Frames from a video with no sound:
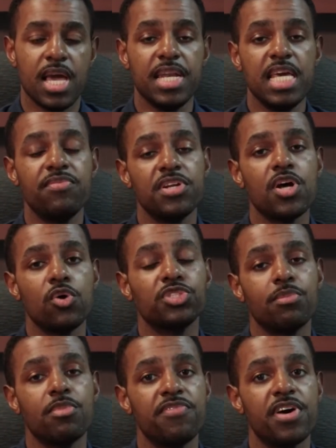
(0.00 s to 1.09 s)
And even though
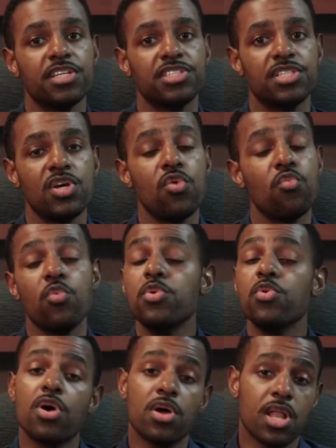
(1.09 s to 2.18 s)
some of us, when we
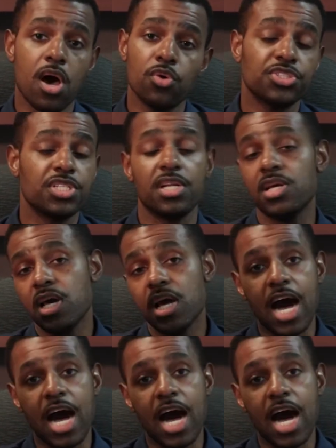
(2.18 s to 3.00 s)
were lost and